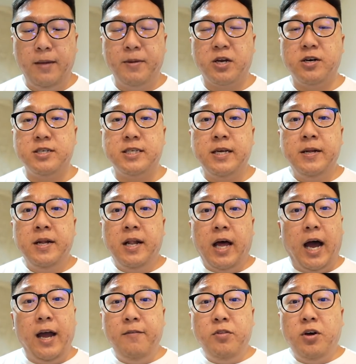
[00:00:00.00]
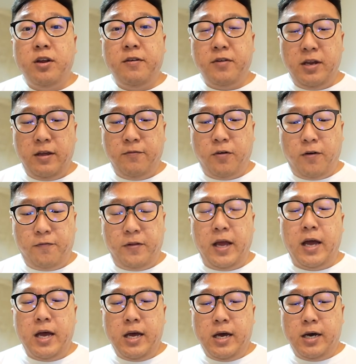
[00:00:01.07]
because I've not even evolved
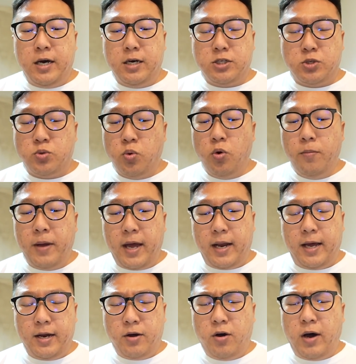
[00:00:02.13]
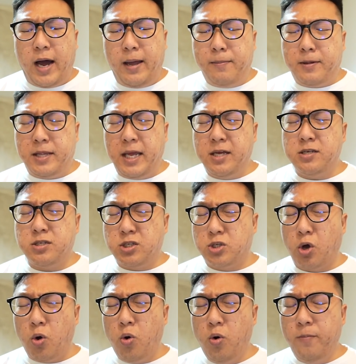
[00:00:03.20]
a Swoobat at all, I think
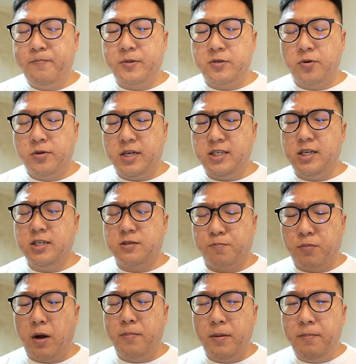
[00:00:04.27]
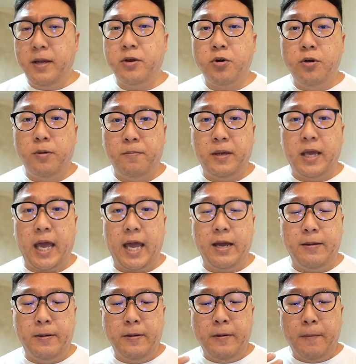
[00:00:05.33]
so. So this is probably going to be
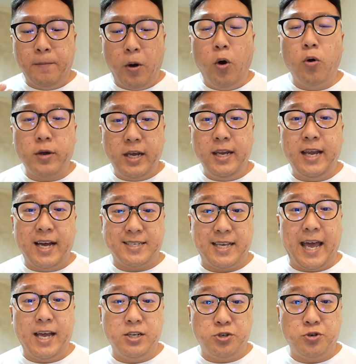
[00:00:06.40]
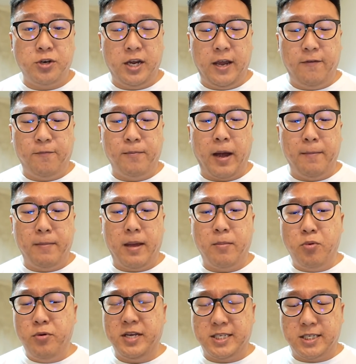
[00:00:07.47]
a Pokédex entry if my
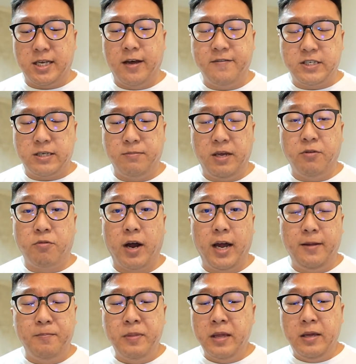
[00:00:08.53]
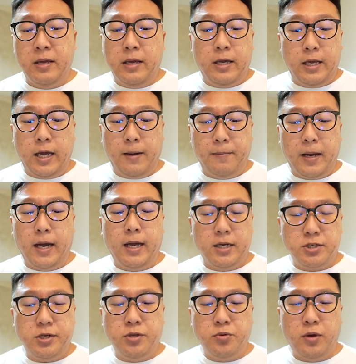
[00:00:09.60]
memory serves me right. Yep, I
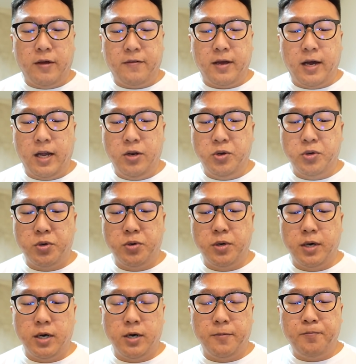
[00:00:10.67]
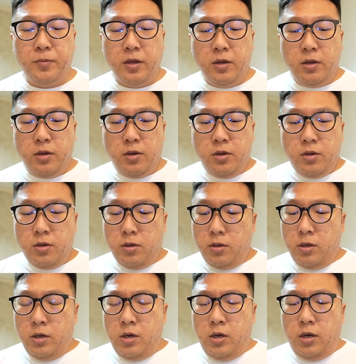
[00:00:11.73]
actually do have a Hundo
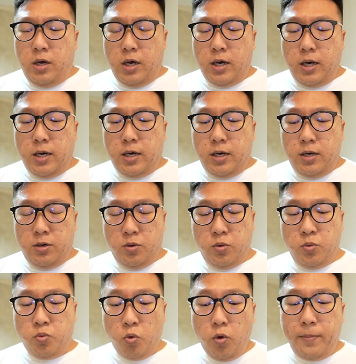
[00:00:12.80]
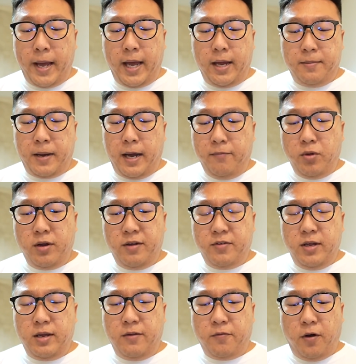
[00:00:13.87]
Woobat, but I've not
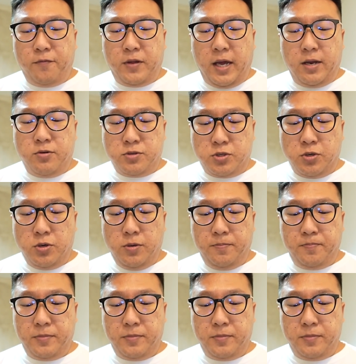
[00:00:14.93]
even evolved that also.